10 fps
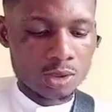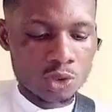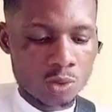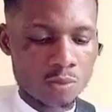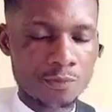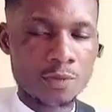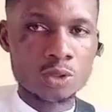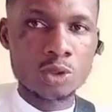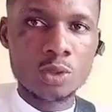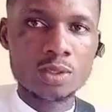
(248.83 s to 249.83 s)
So for
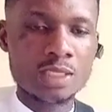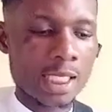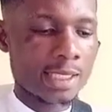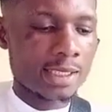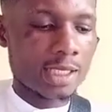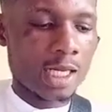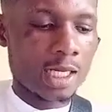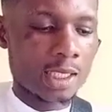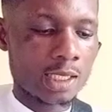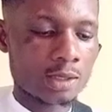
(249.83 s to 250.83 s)
those that
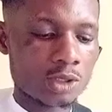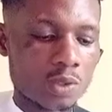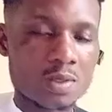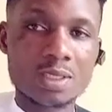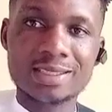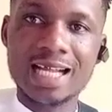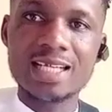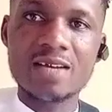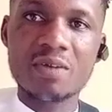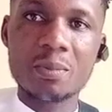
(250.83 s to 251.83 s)
don't
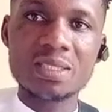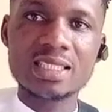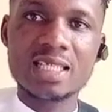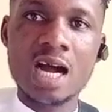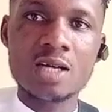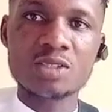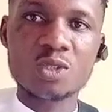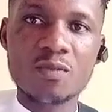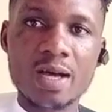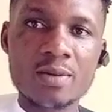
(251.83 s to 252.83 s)
understand the alphabetical, the
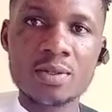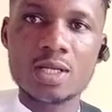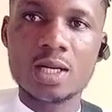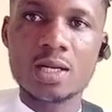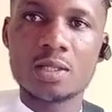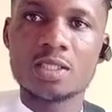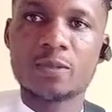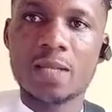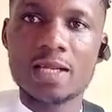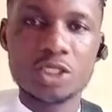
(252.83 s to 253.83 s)
sofa note
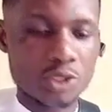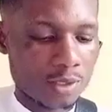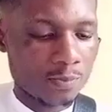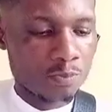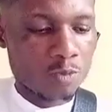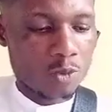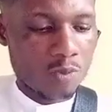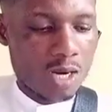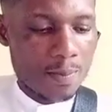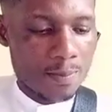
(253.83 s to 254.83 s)
explanation,
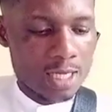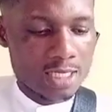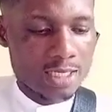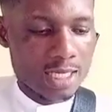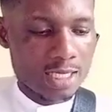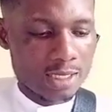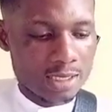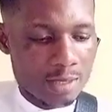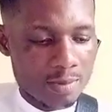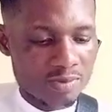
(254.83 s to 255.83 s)
what I'm playing there is
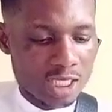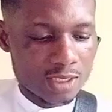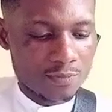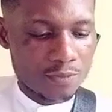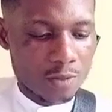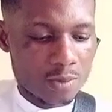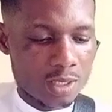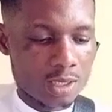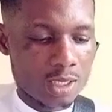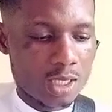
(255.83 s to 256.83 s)
I'm starting from
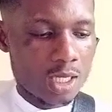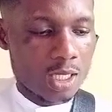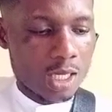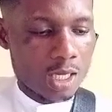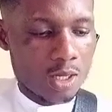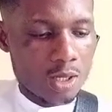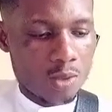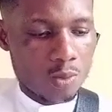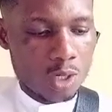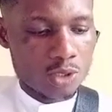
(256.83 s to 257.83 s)
the
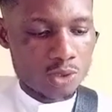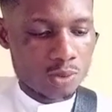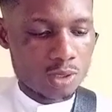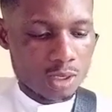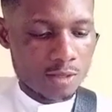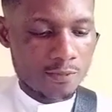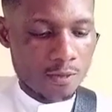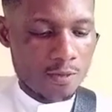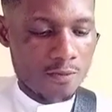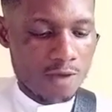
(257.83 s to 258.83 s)
1, 2, 3,
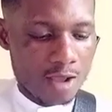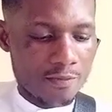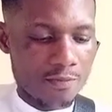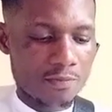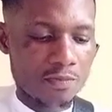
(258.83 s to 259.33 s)
4, 5